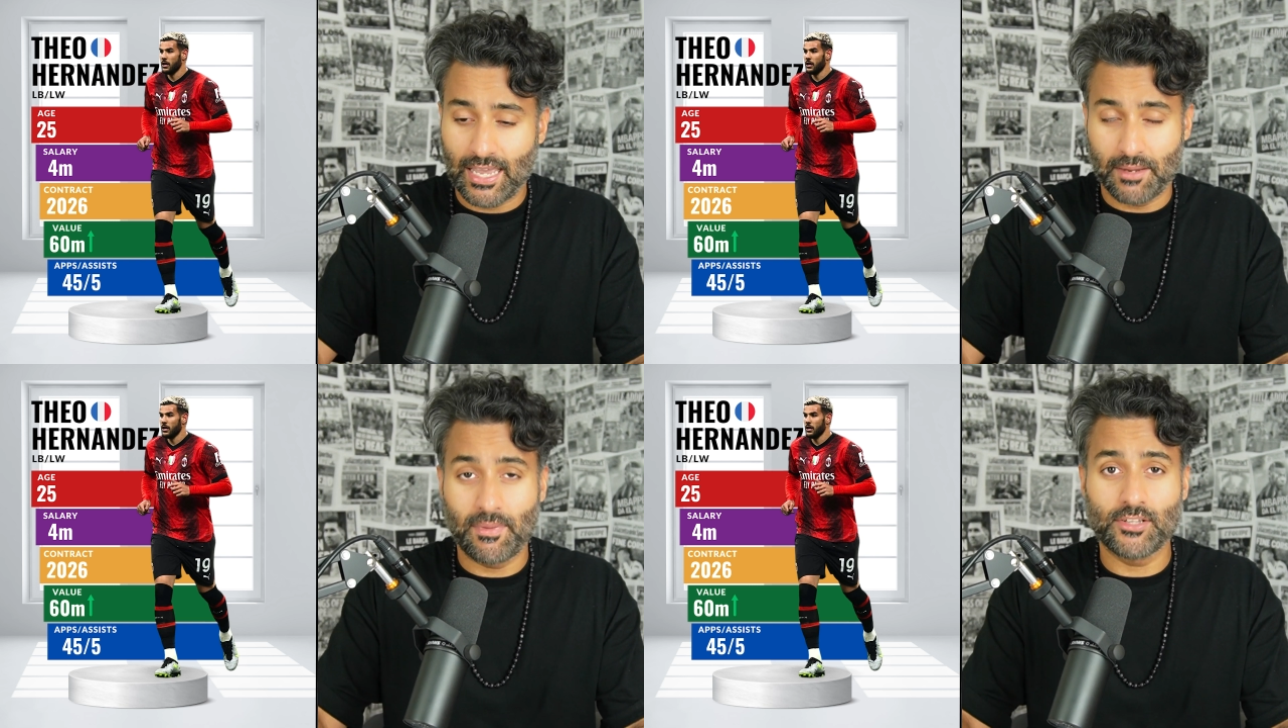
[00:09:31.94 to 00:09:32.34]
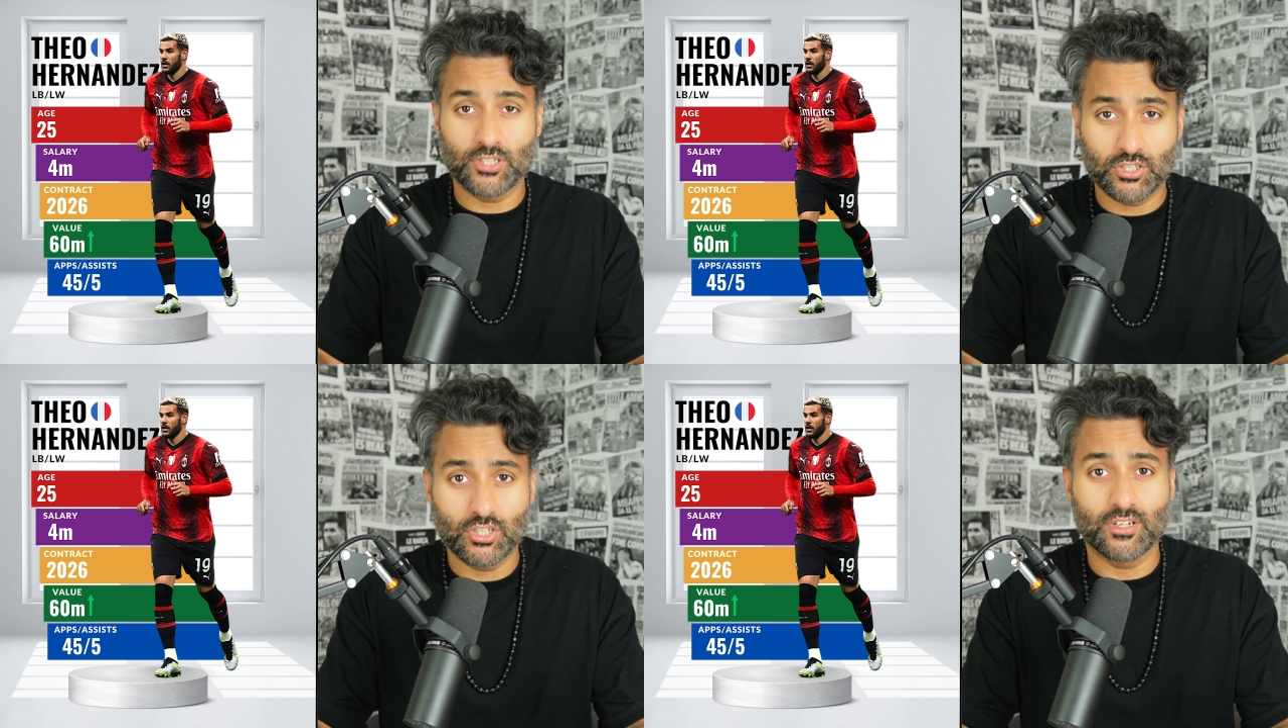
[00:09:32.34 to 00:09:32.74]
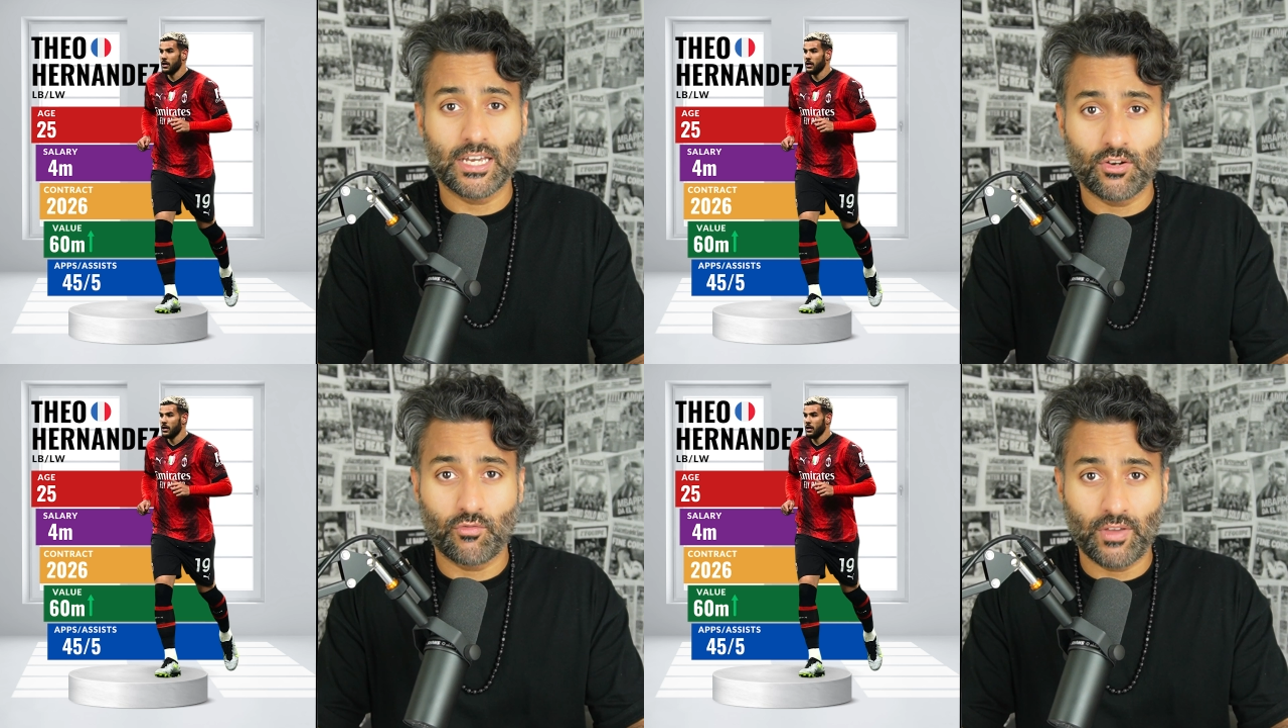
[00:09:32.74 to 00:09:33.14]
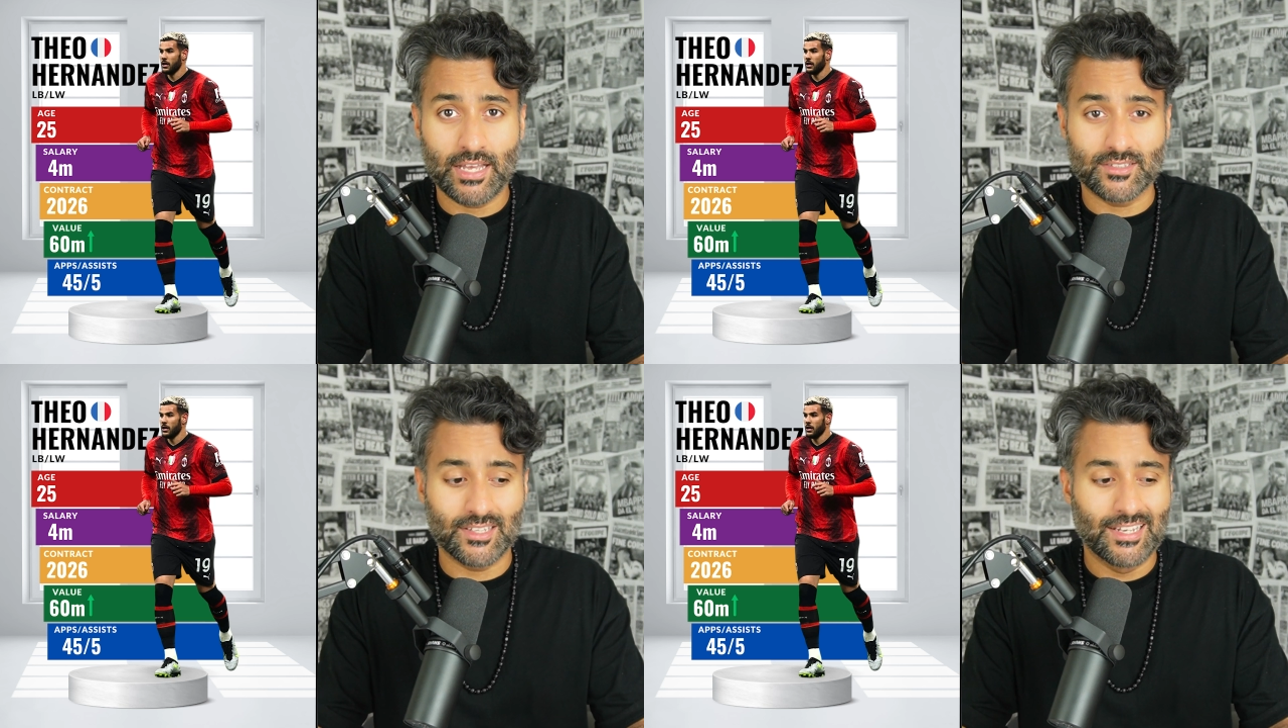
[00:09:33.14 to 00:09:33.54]
and Manchester United
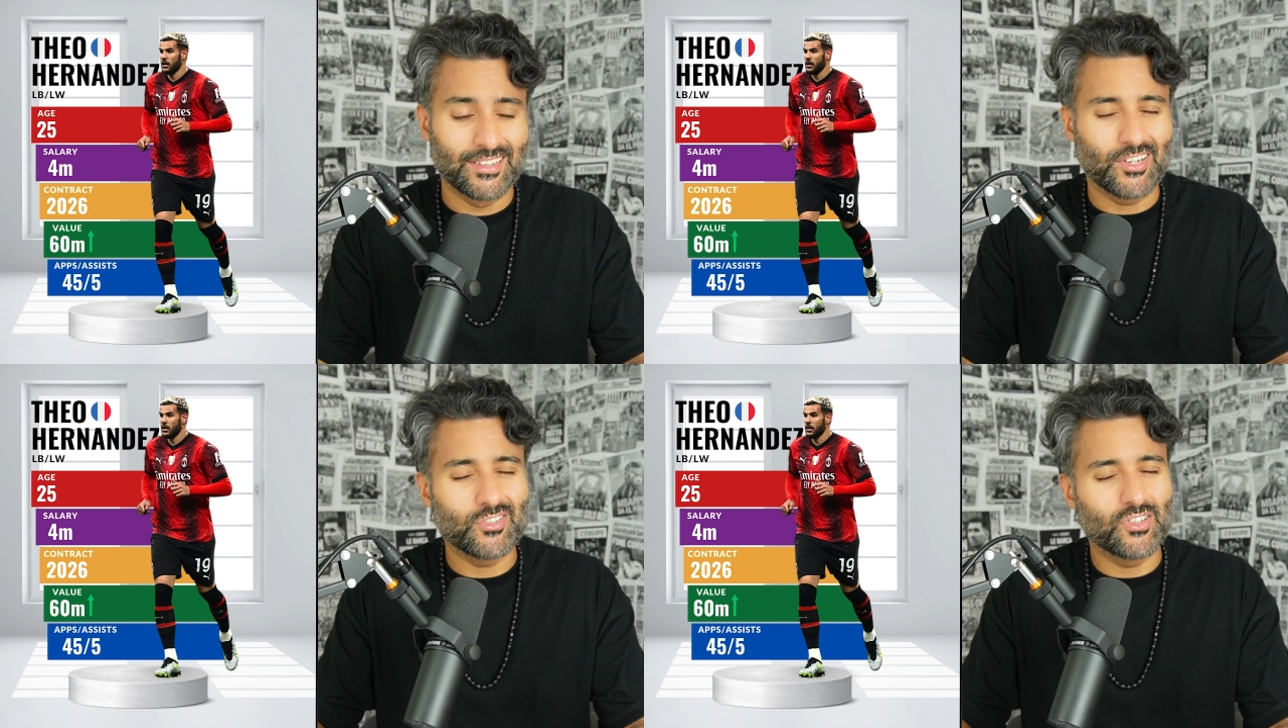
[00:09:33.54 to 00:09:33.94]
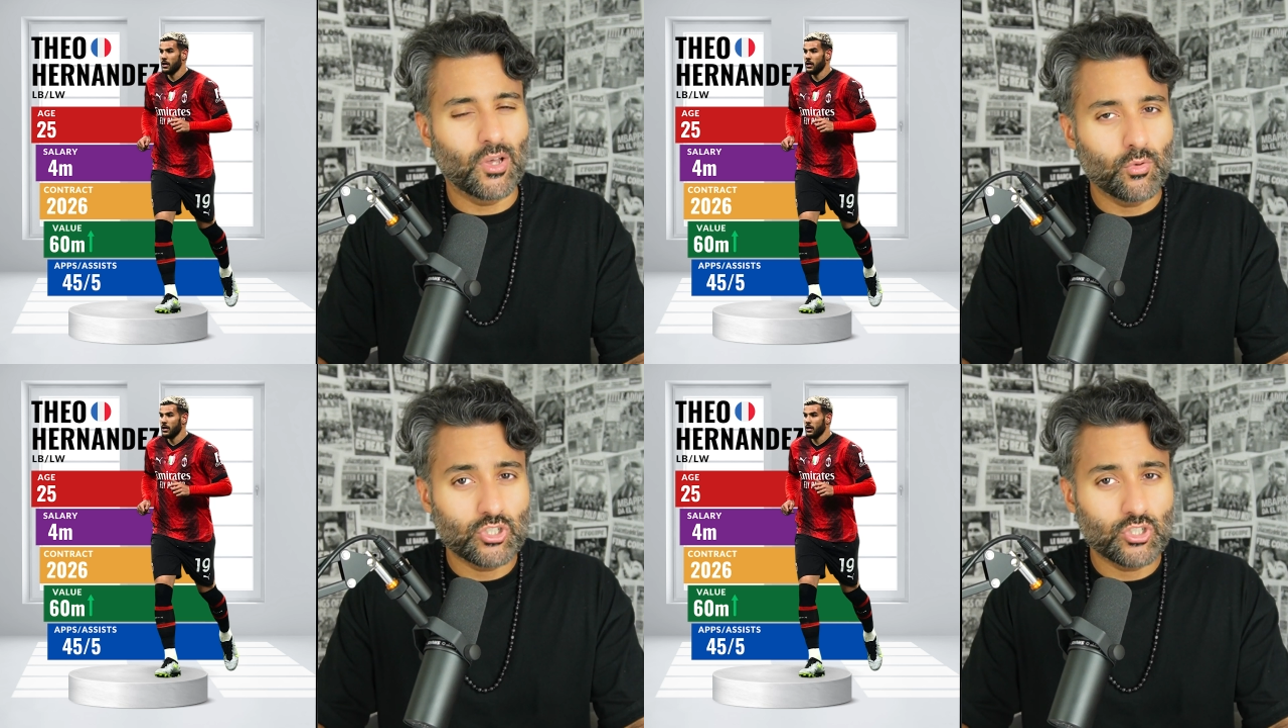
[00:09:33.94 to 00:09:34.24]
fans, there's no